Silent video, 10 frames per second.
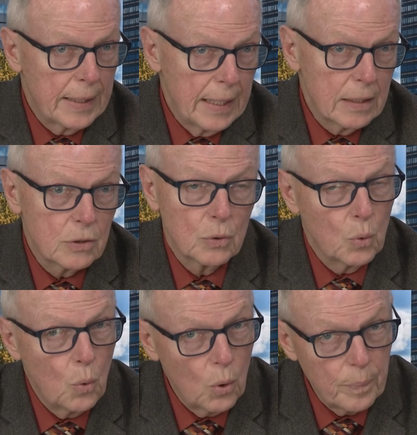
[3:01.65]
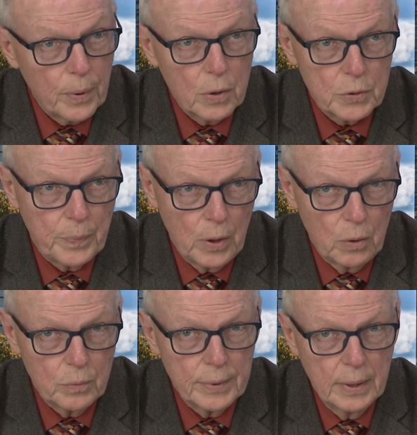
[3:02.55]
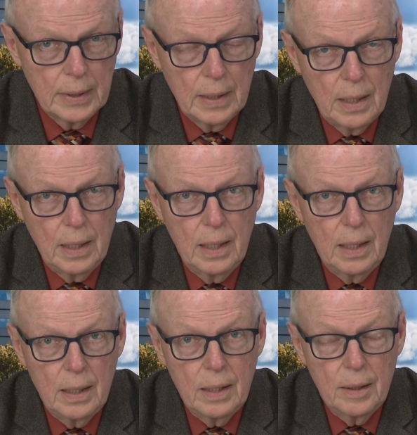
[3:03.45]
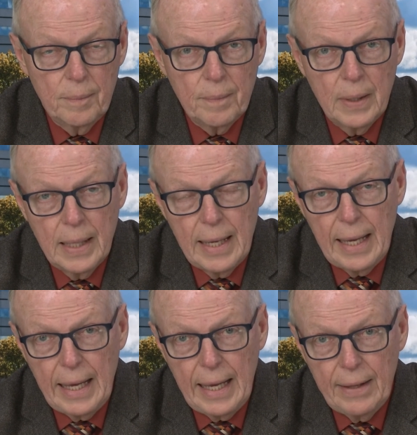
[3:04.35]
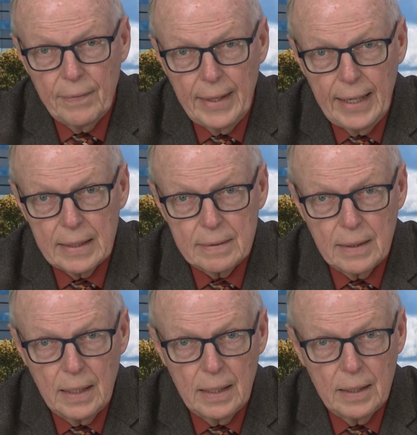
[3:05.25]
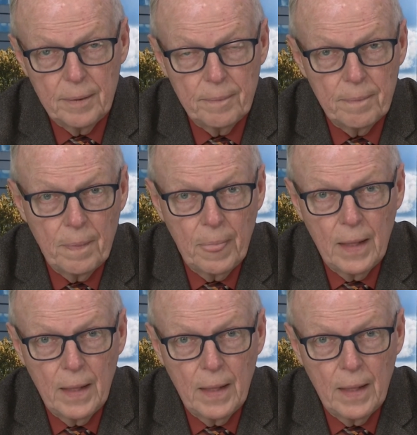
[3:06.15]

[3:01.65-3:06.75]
canceled or postponed. Um, and that um,